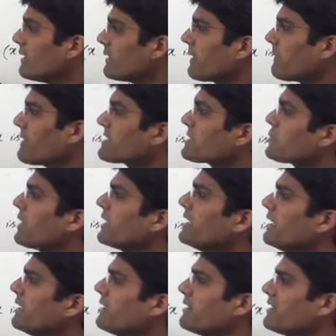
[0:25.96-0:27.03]
The first one
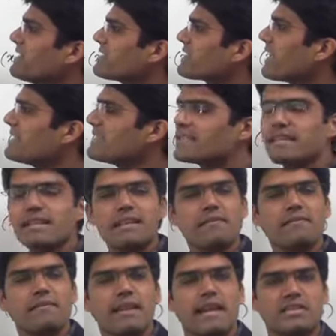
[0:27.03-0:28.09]
here is
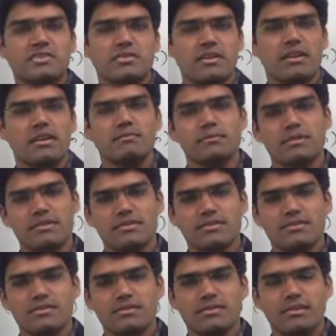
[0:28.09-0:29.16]
consecutive natural numbers.
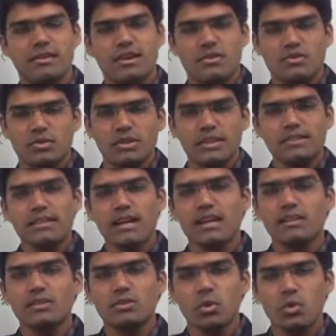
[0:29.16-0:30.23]
So these
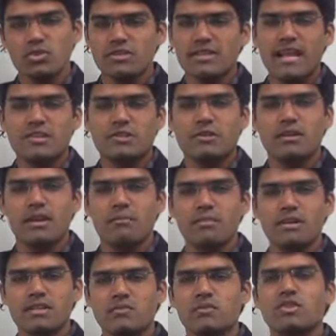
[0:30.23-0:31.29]
are those natural
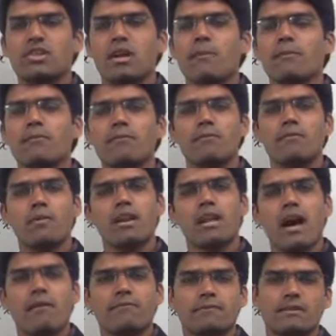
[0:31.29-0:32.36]
numbers which come one
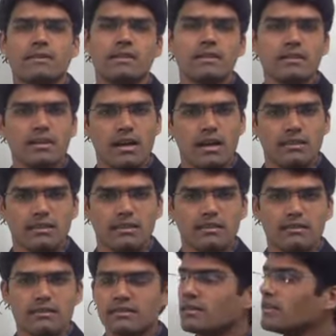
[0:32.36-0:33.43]
after the other.
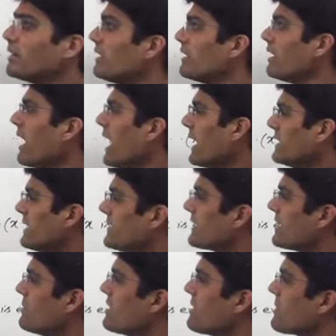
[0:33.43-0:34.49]
And these
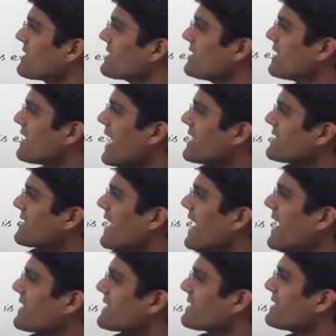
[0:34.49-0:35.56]
can be represented as
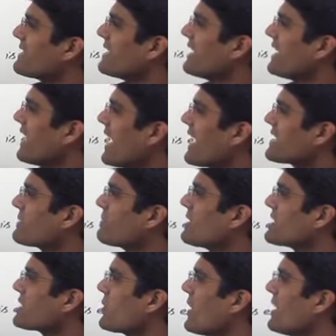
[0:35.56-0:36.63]
x
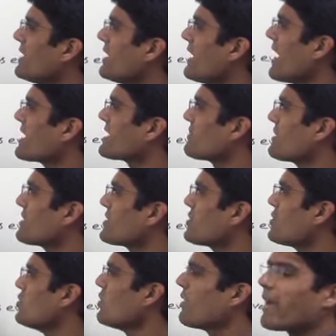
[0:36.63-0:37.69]
plus 1, x plus
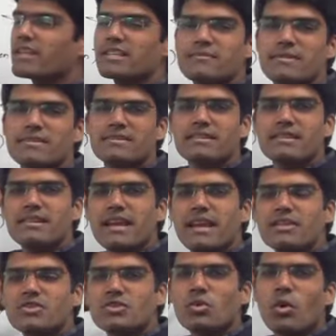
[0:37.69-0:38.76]
2, x plus 3
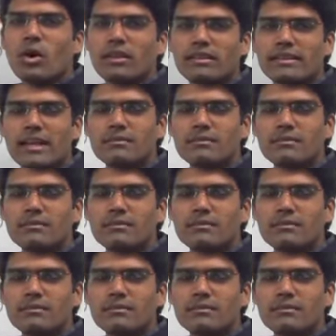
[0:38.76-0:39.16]
and so on.